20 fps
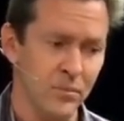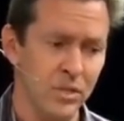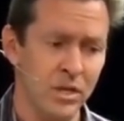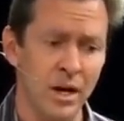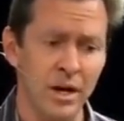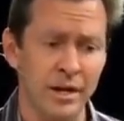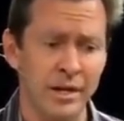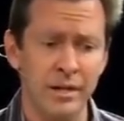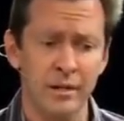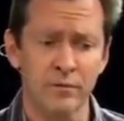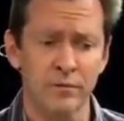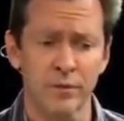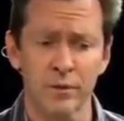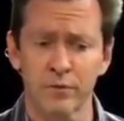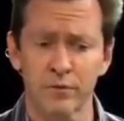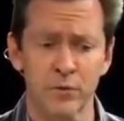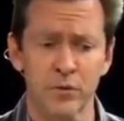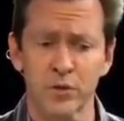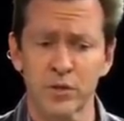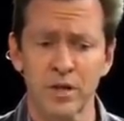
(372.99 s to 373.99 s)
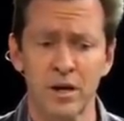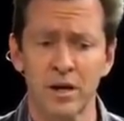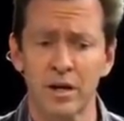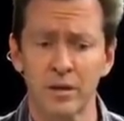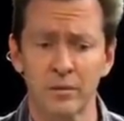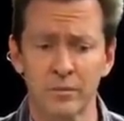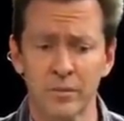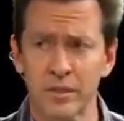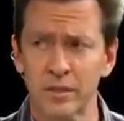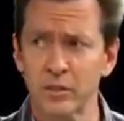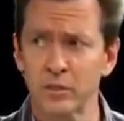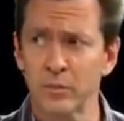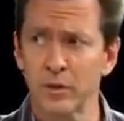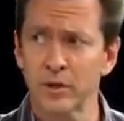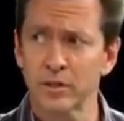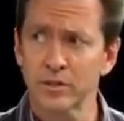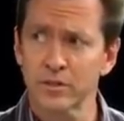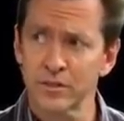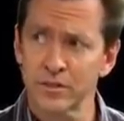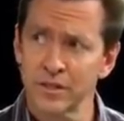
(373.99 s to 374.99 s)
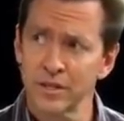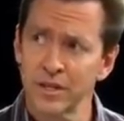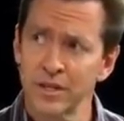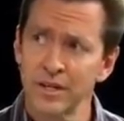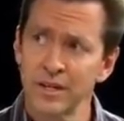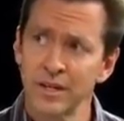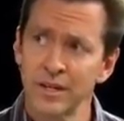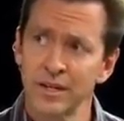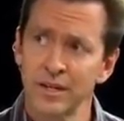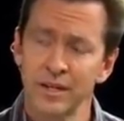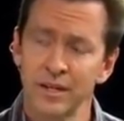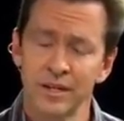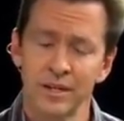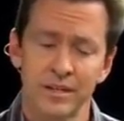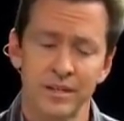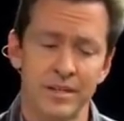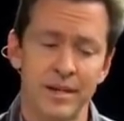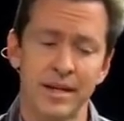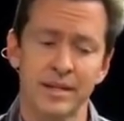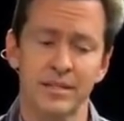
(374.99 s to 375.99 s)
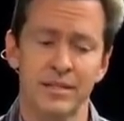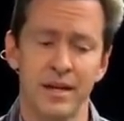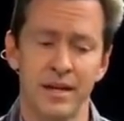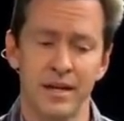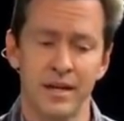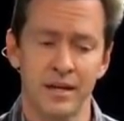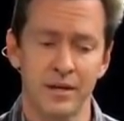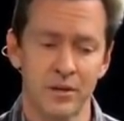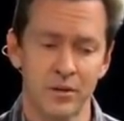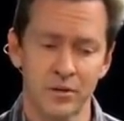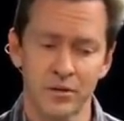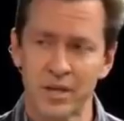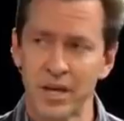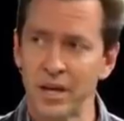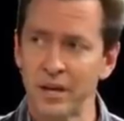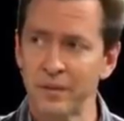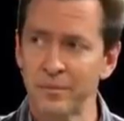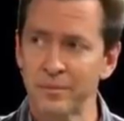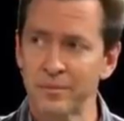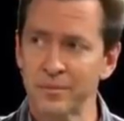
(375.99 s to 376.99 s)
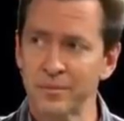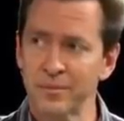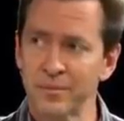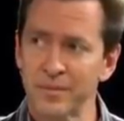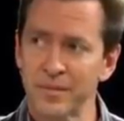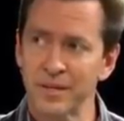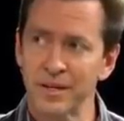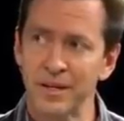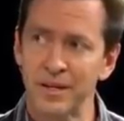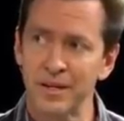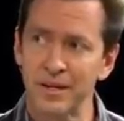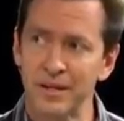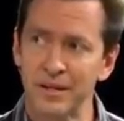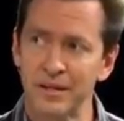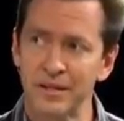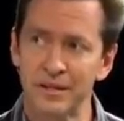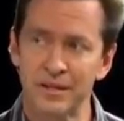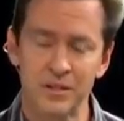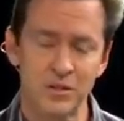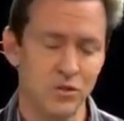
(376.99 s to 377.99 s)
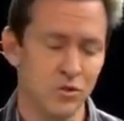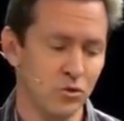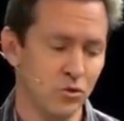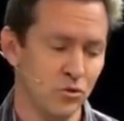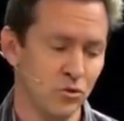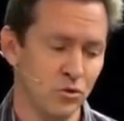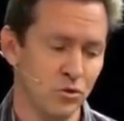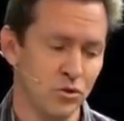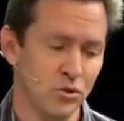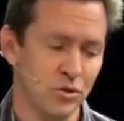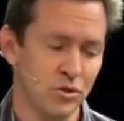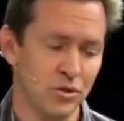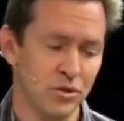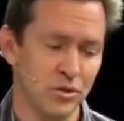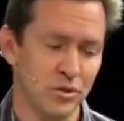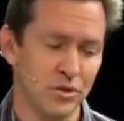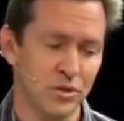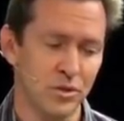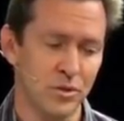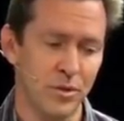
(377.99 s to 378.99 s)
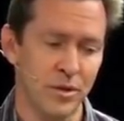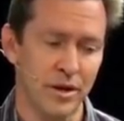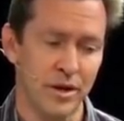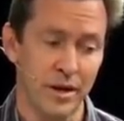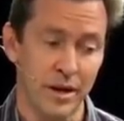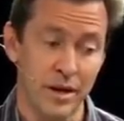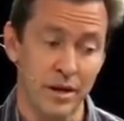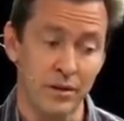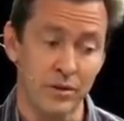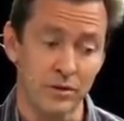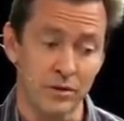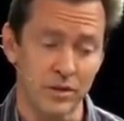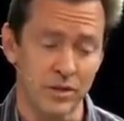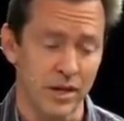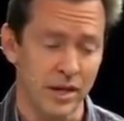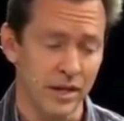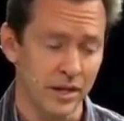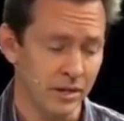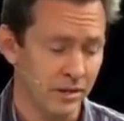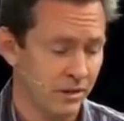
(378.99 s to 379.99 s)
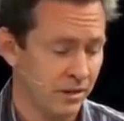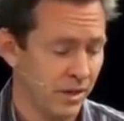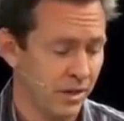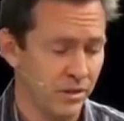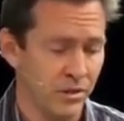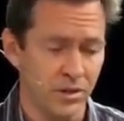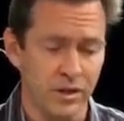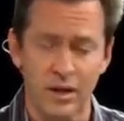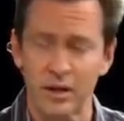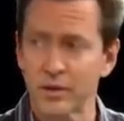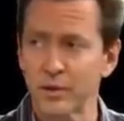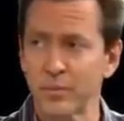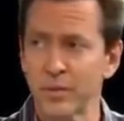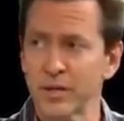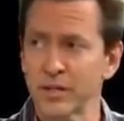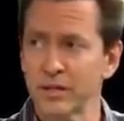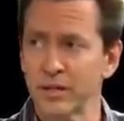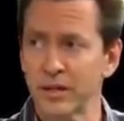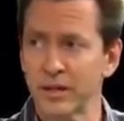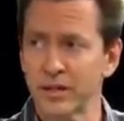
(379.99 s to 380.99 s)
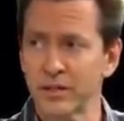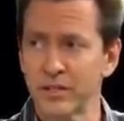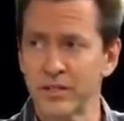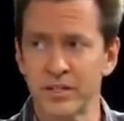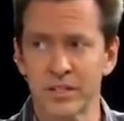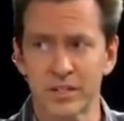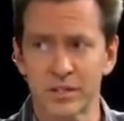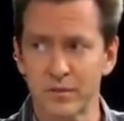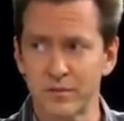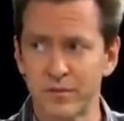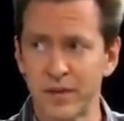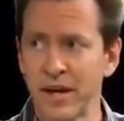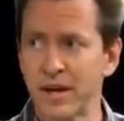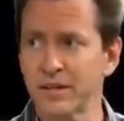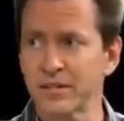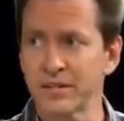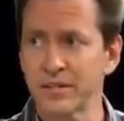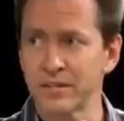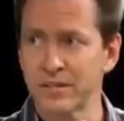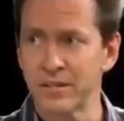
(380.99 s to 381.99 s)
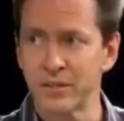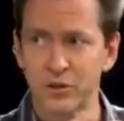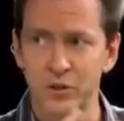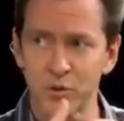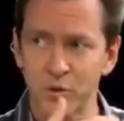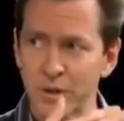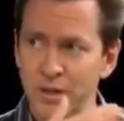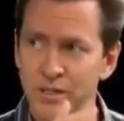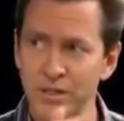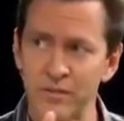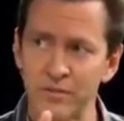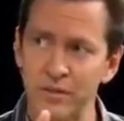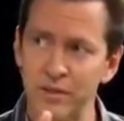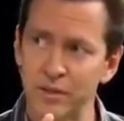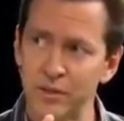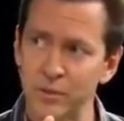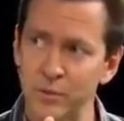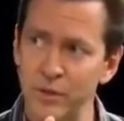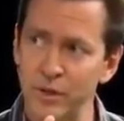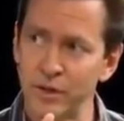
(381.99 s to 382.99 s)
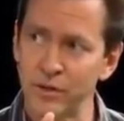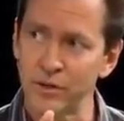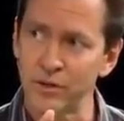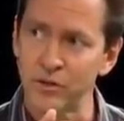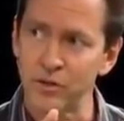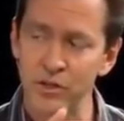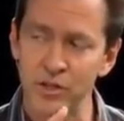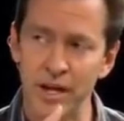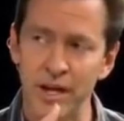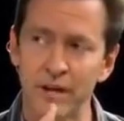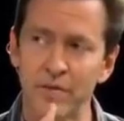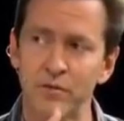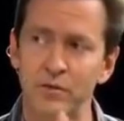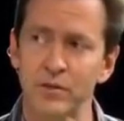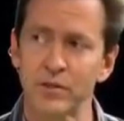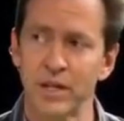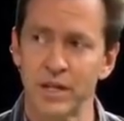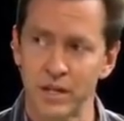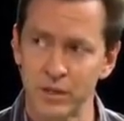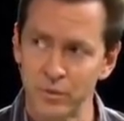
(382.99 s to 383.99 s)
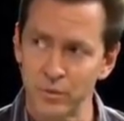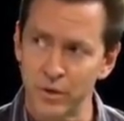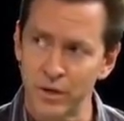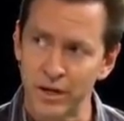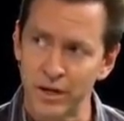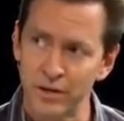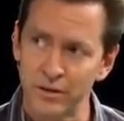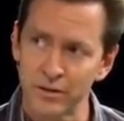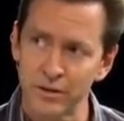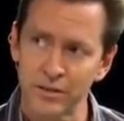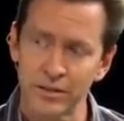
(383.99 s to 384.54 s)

I ate for the first time in 2 months. The next day, a nurse came to my house and took out the PICC line. She said it's the fastest in her 27 years of being a nurse she'd ever taken one out.